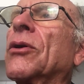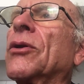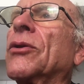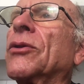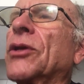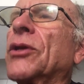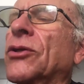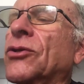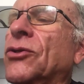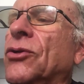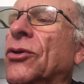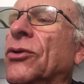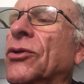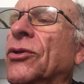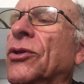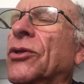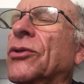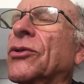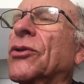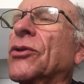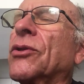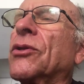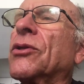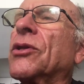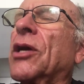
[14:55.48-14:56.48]
They turned
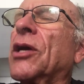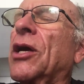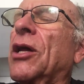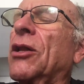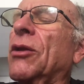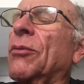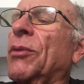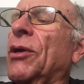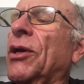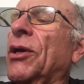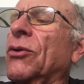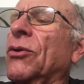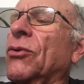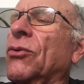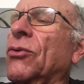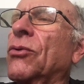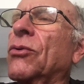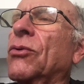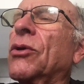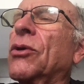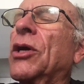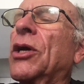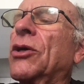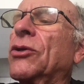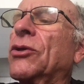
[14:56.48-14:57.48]
into the Taliban,
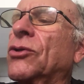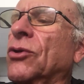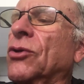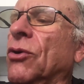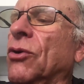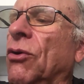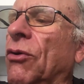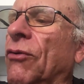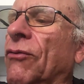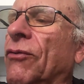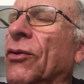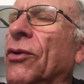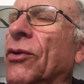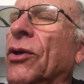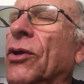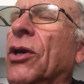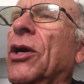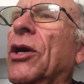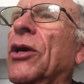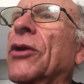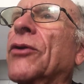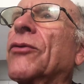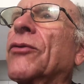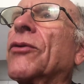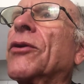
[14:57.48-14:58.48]
who took over the
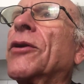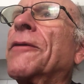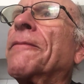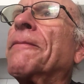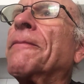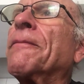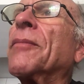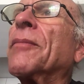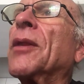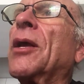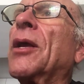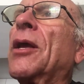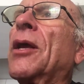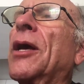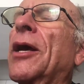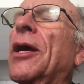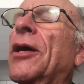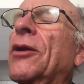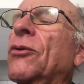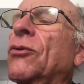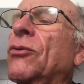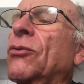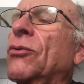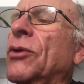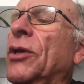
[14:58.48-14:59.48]
country,
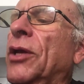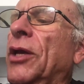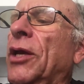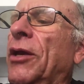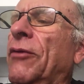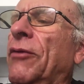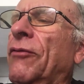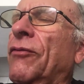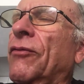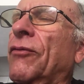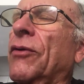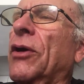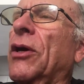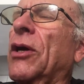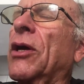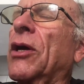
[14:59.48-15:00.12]
and who gave